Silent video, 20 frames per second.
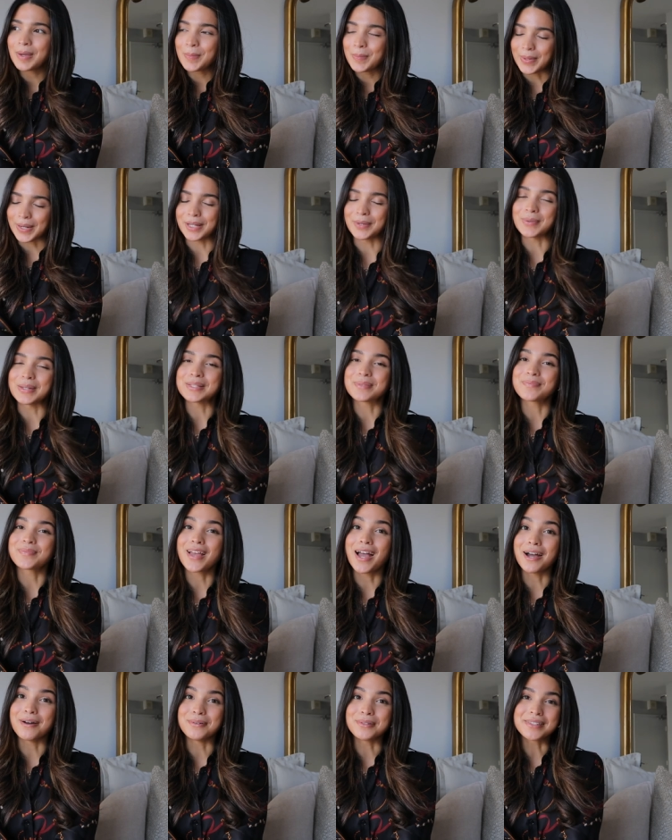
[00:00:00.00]
But anyways,
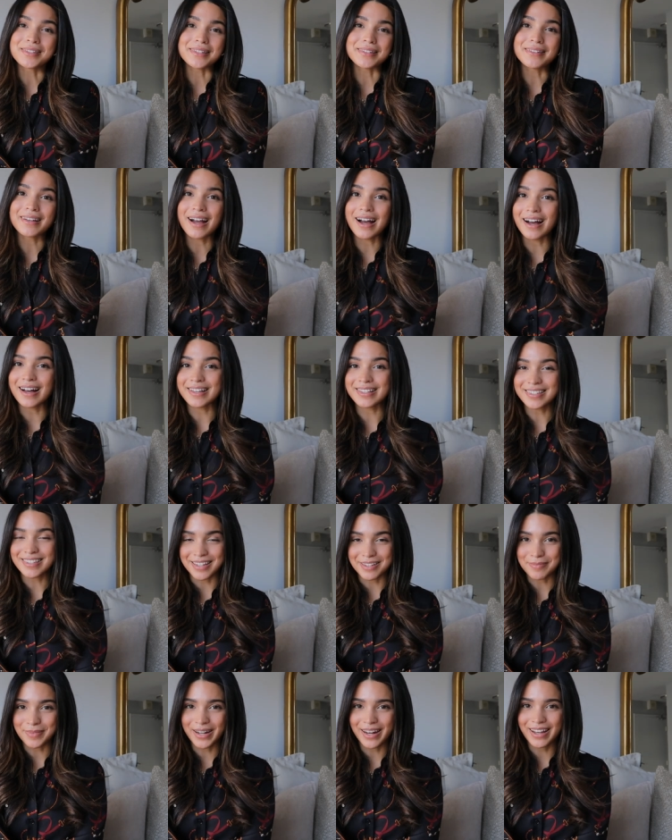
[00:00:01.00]
I will see you guys in my